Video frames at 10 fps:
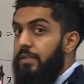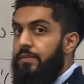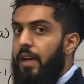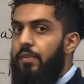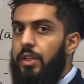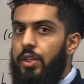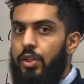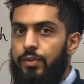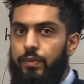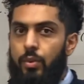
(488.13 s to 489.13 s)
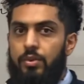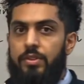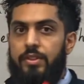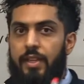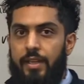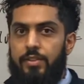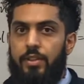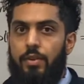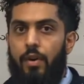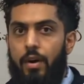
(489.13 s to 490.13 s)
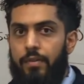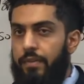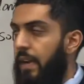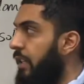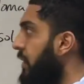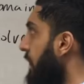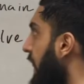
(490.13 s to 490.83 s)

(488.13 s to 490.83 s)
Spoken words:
is very useful to sketch the graph of h of